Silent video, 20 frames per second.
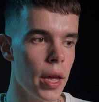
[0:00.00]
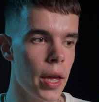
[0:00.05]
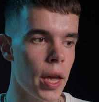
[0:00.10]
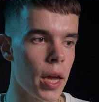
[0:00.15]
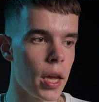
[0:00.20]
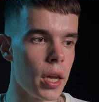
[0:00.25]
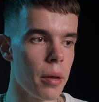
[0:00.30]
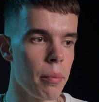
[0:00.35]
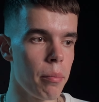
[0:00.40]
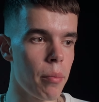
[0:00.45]

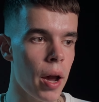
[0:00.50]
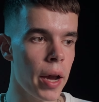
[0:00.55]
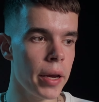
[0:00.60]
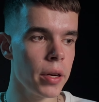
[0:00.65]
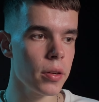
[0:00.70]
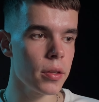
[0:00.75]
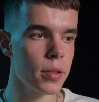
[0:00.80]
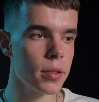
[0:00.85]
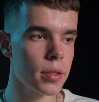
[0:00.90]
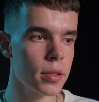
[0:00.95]
a
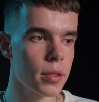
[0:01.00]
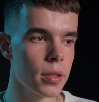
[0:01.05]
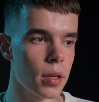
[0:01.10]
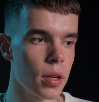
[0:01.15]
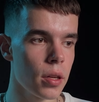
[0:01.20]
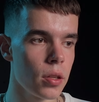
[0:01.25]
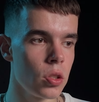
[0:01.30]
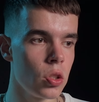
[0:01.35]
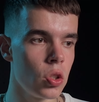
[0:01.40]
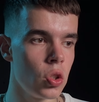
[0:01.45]
minus,
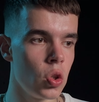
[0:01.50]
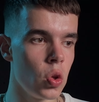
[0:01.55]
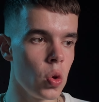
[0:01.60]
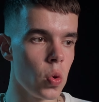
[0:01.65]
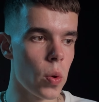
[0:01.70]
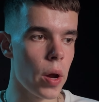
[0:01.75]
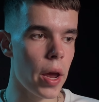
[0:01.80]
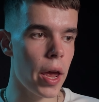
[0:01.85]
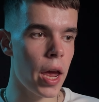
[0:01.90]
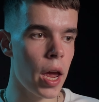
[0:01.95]

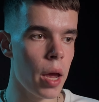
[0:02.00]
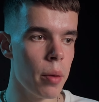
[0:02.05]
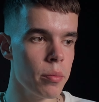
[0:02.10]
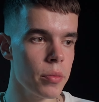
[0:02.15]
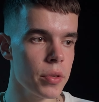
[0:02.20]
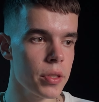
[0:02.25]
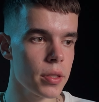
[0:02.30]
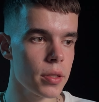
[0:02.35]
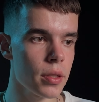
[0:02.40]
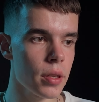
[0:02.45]
2
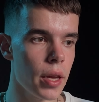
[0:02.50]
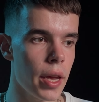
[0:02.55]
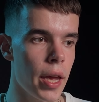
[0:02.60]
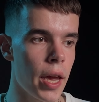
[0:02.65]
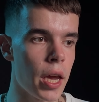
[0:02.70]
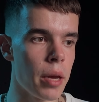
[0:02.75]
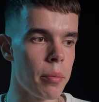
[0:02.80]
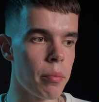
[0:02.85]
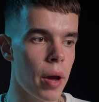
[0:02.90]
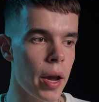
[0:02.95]
m's,
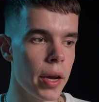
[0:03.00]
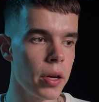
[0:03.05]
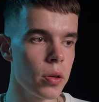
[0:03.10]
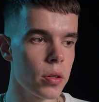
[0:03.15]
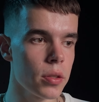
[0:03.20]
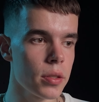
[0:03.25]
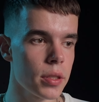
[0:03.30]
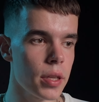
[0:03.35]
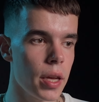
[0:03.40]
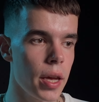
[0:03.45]
a
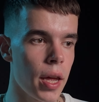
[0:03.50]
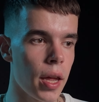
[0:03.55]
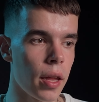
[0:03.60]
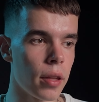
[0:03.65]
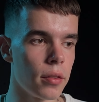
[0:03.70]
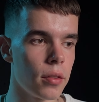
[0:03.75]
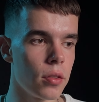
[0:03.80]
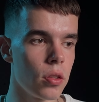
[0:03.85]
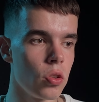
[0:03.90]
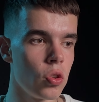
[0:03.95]
minus,
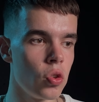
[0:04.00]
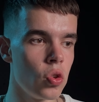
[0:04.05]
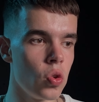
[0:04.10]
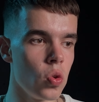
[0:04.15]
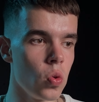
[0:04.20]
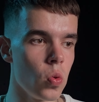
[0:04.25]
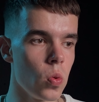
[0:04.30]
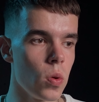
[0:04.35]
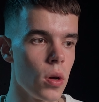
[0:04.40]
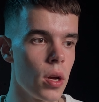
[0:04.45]
and
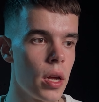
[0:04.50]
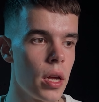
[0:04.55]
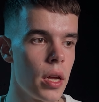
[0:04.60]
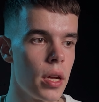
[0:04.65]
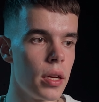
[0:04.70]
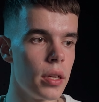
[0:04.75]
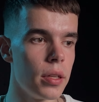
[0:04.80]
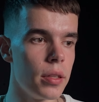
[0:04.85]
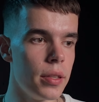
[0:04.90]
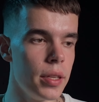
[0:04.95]
2
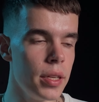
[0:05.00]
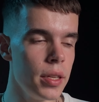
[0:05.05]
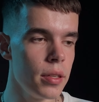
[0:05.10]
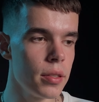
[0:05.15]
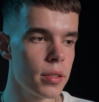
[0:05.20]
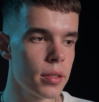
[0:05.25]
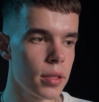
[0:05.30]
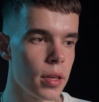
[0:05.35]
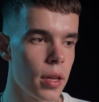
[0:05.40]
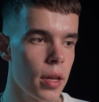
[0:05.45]

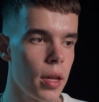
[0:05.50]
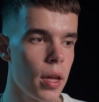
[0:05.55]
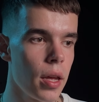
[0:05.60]
d's